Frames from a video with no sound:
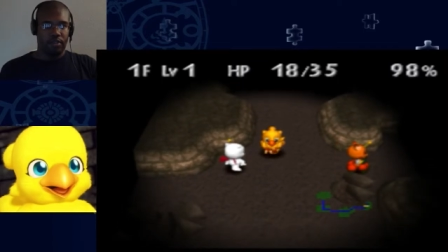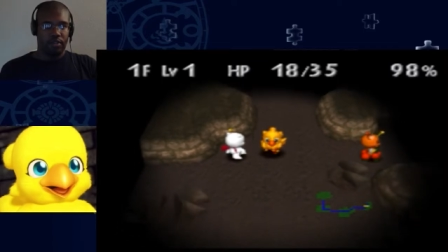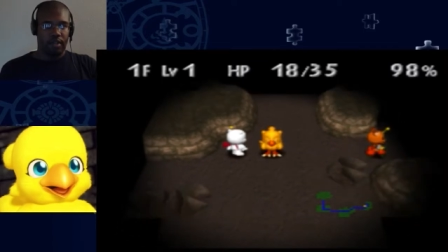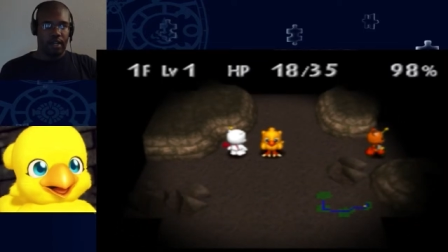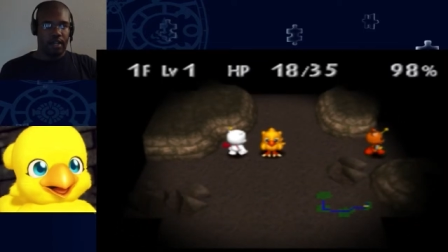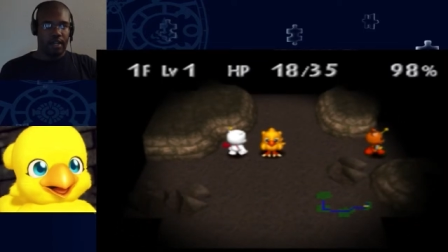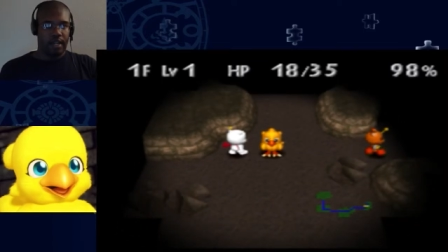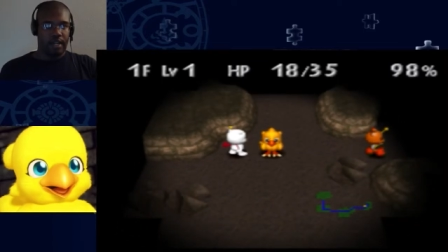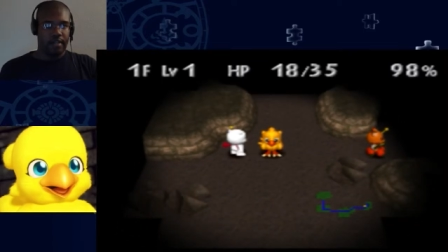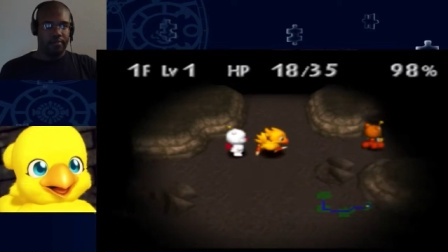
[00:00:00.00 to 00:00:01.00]
Okay,
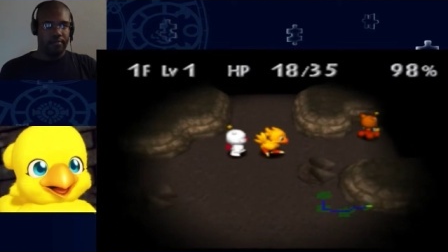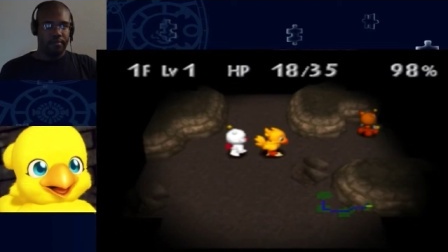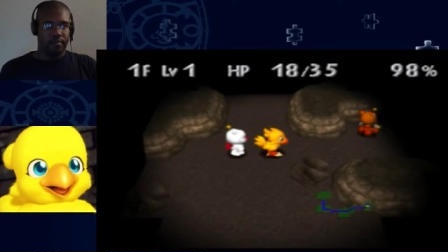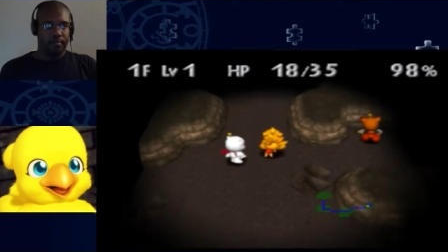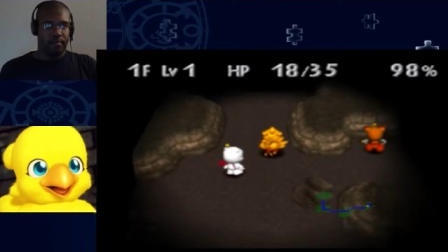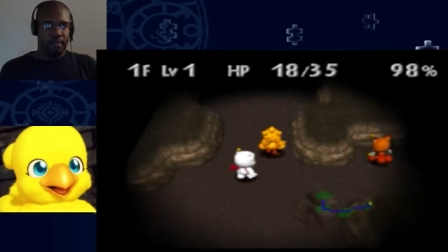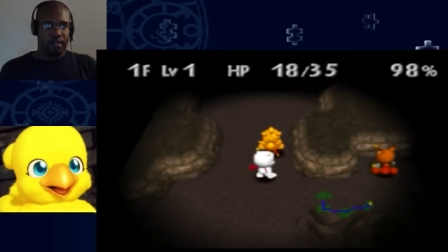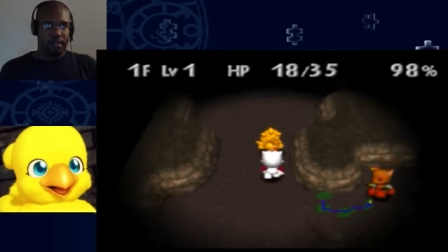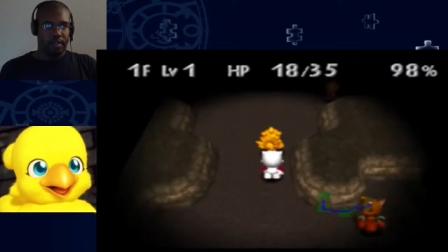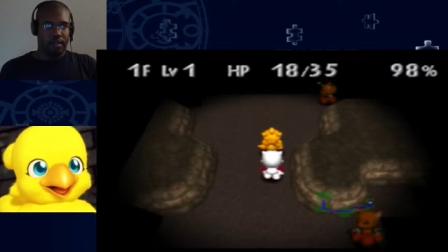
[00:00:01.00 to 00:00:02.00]
and
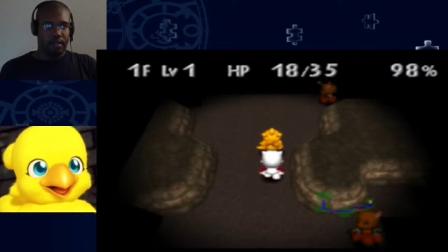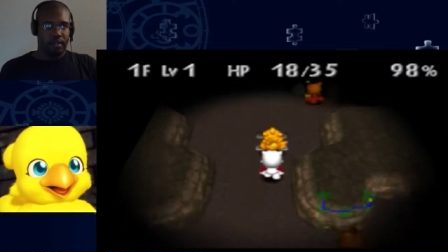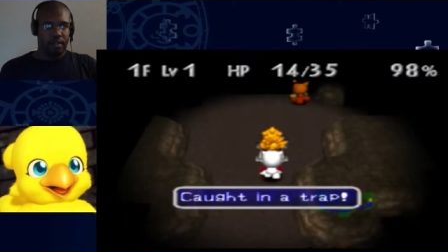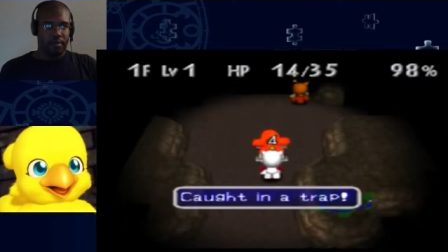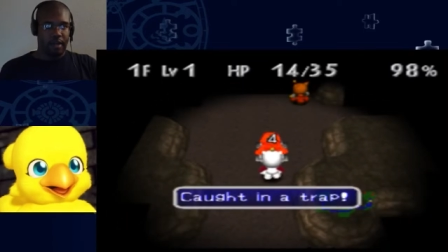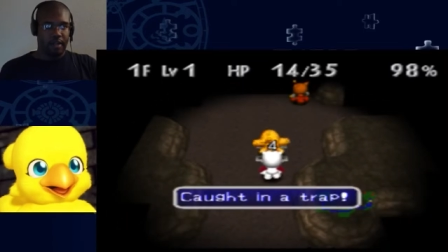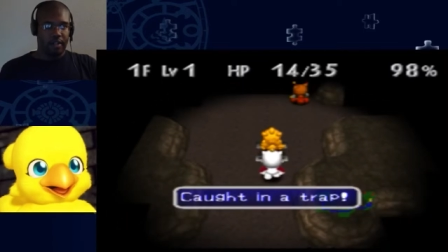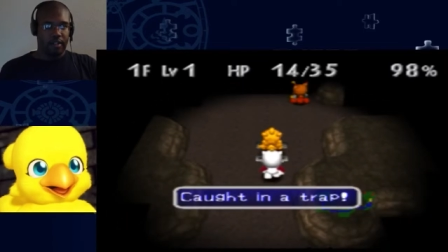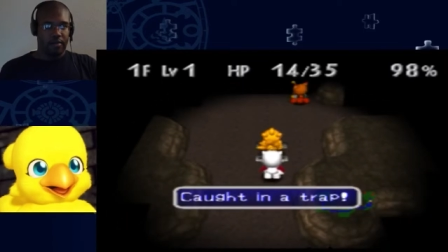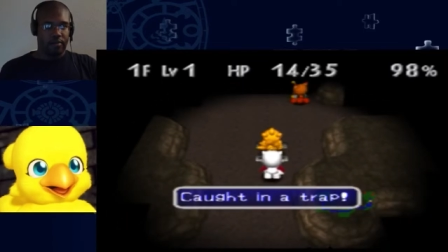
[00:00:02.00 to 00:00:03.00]

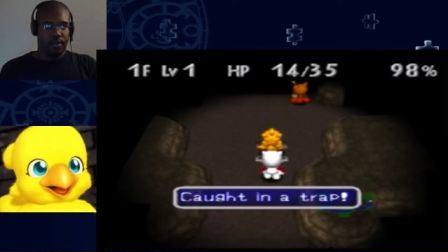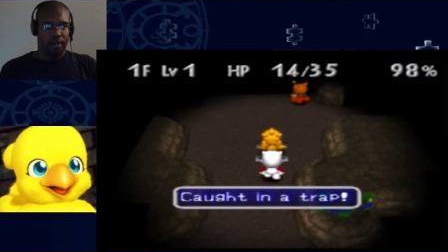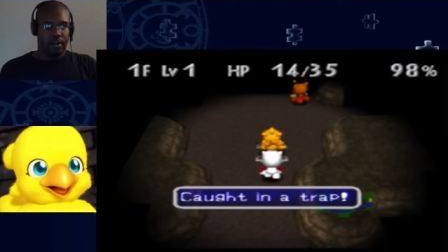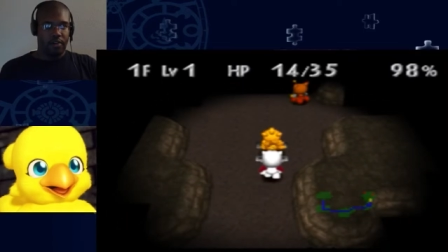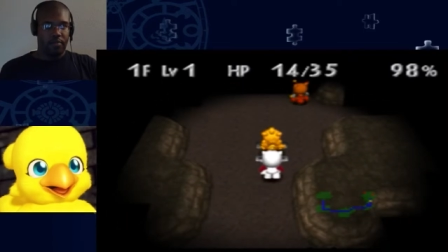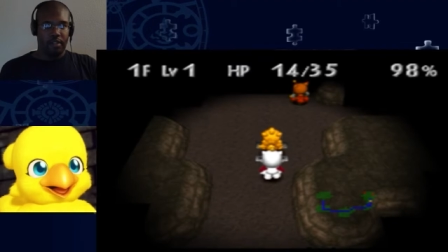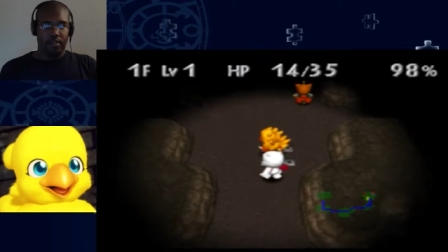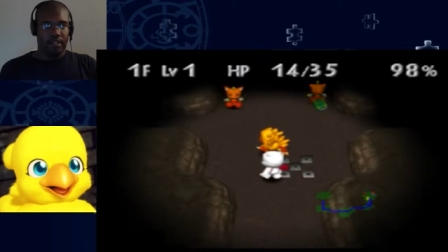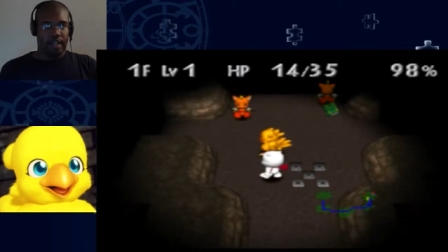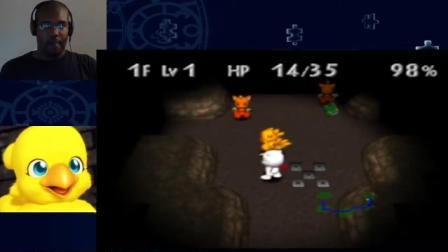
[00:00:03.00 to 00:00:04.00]
apparently we are going to be...
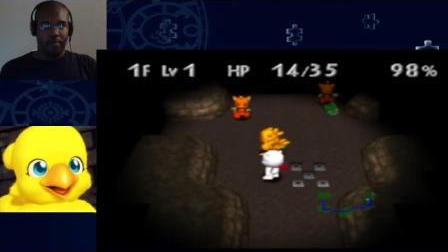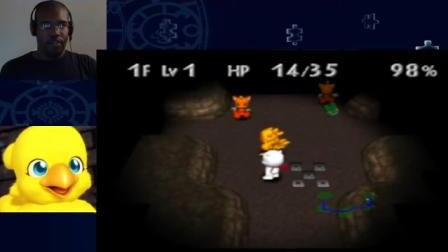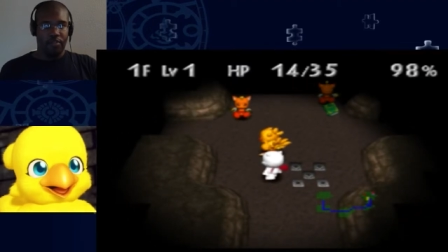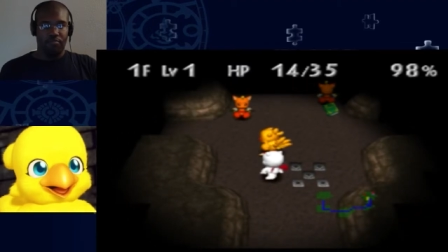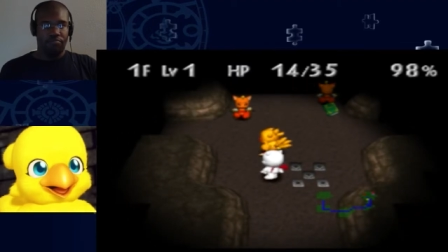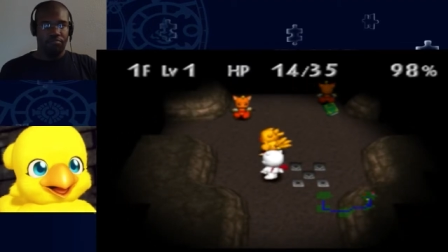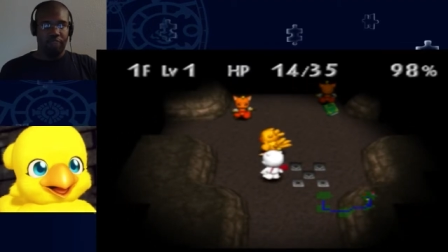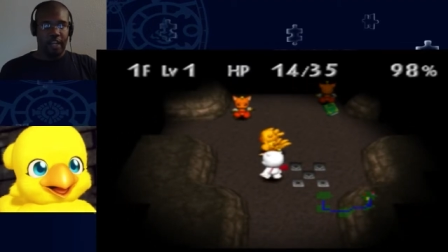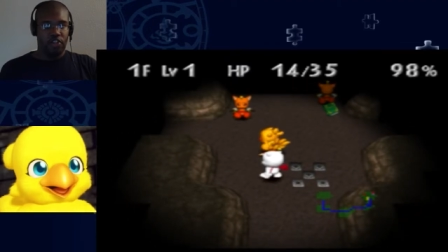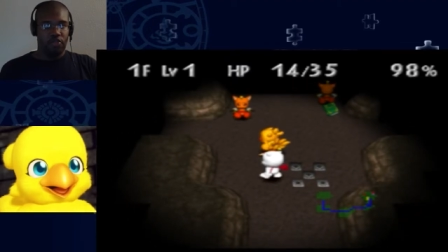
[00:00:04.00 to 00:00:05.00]
I'm just
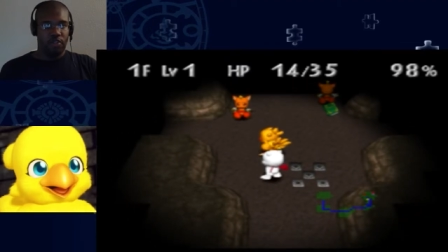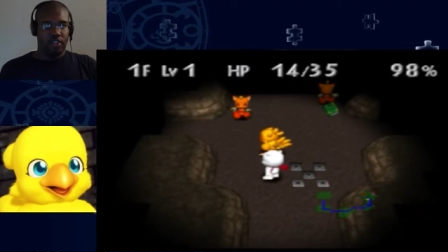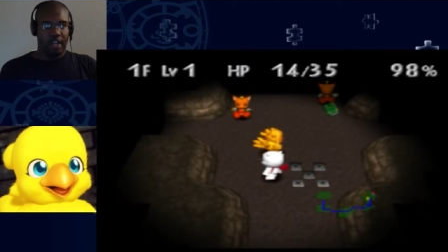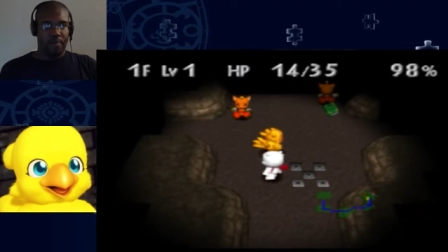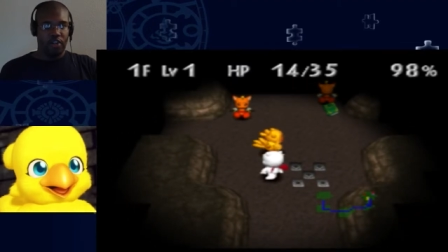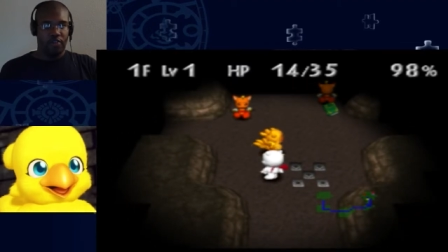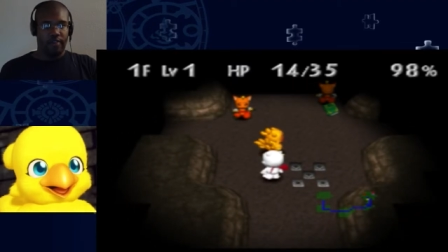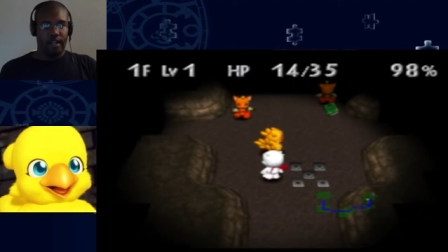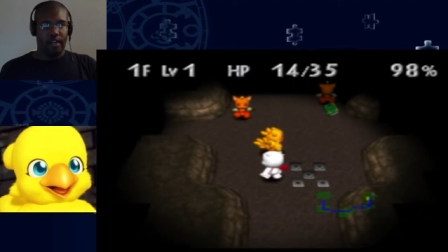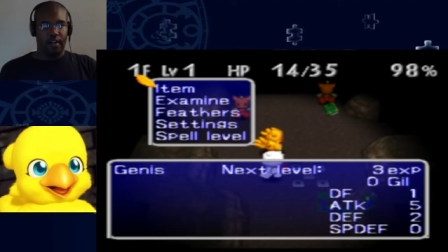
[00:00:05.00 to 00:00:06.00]
taking too much damage
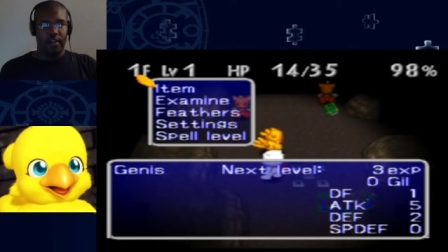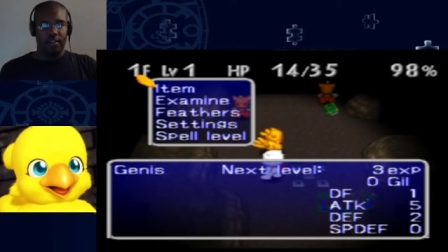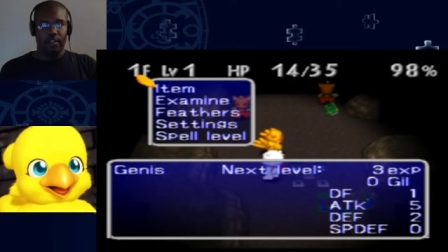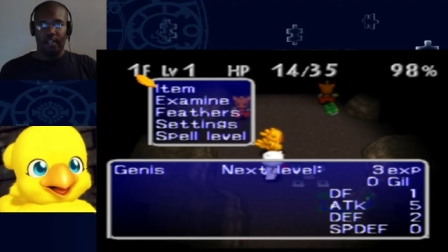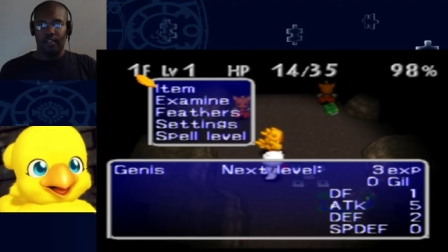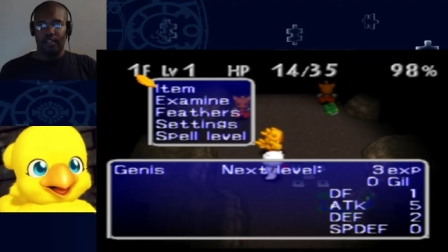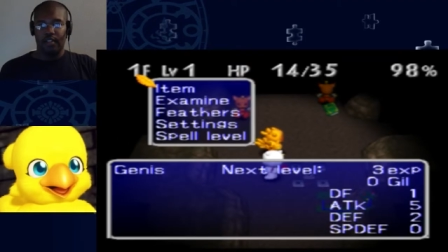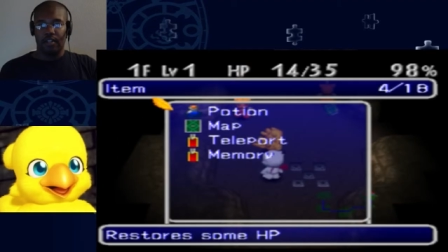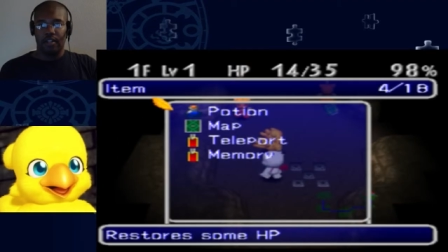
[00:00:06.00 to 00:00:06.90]
already. Alright, so let's see.